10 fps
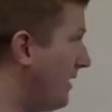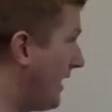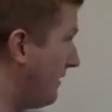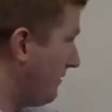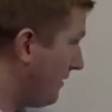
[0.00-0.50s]

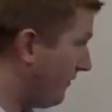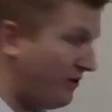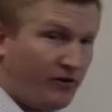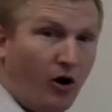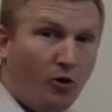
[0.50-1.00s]
Again, because
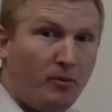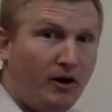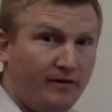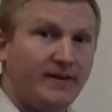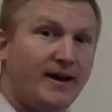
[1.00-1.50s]
it's all
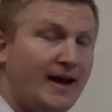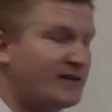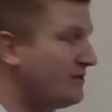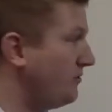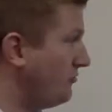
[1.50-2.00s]
part of that
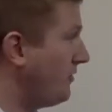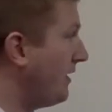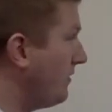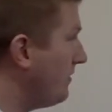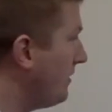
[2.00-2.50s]
axial
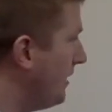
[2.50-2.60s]
triangle.